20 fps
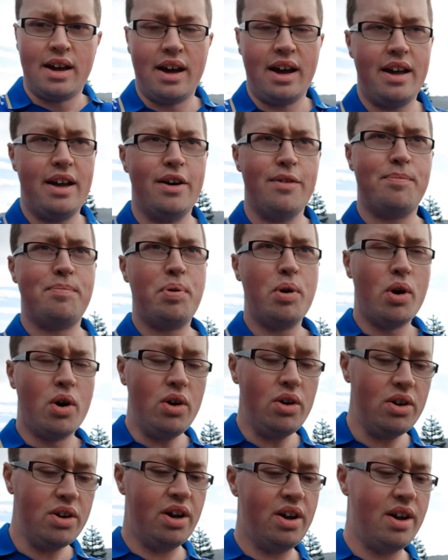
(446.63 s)
I have
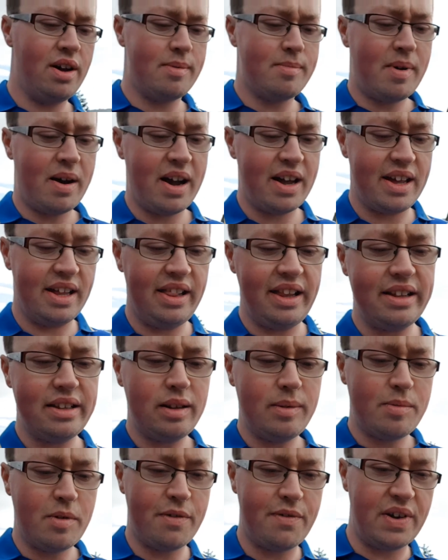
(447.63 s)
put my
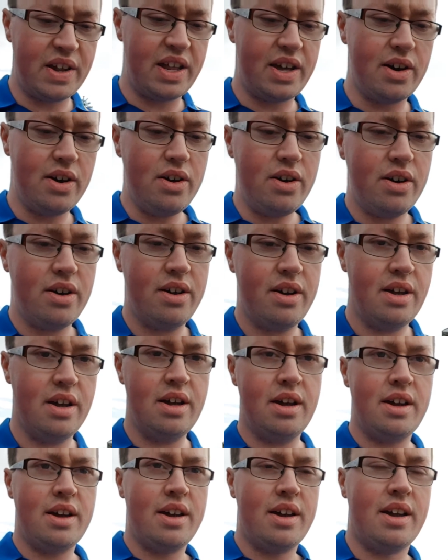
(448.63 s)
Littleborough video,
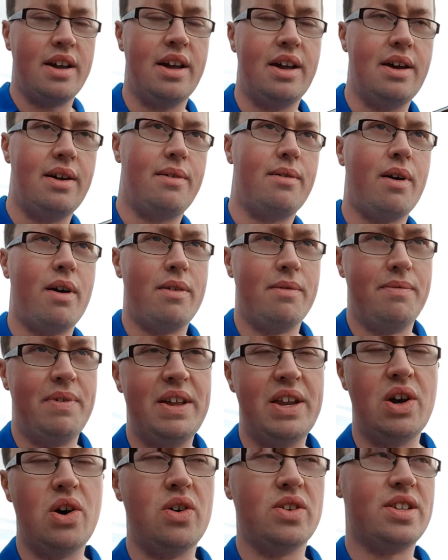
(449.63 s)
well,
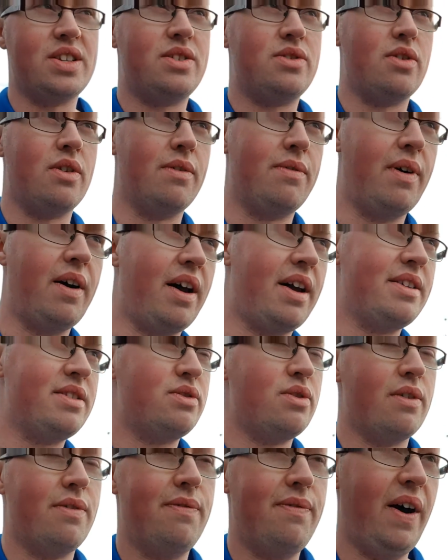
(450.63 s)
videos into
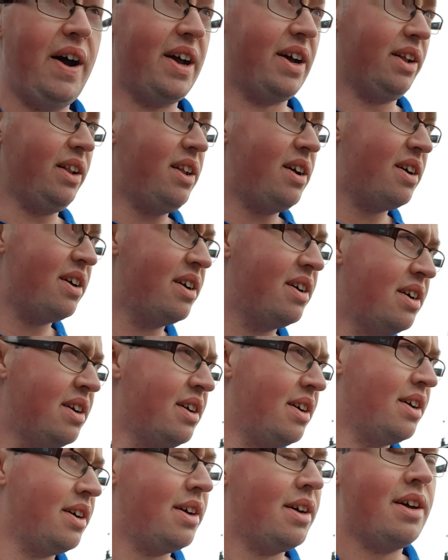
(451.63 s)
a file,
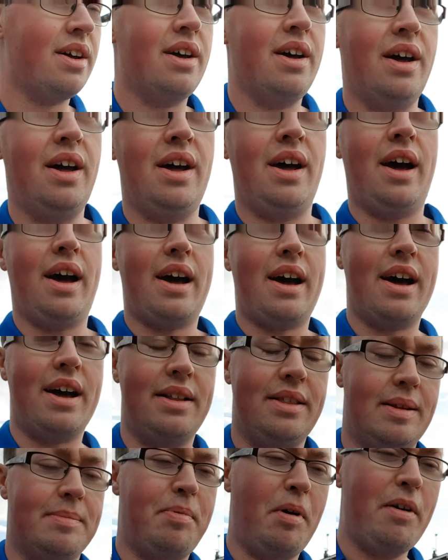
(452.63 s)

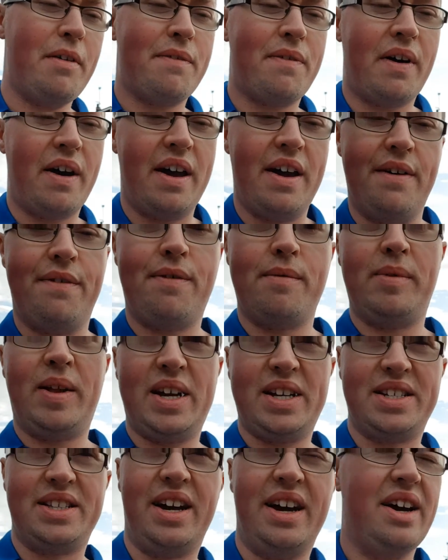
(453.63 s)
and the bonfire from
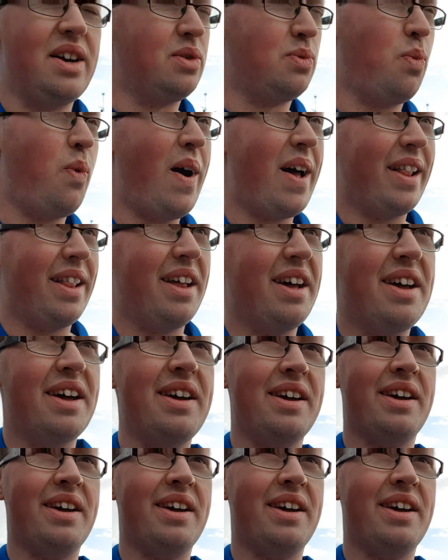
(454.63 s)
last night as well,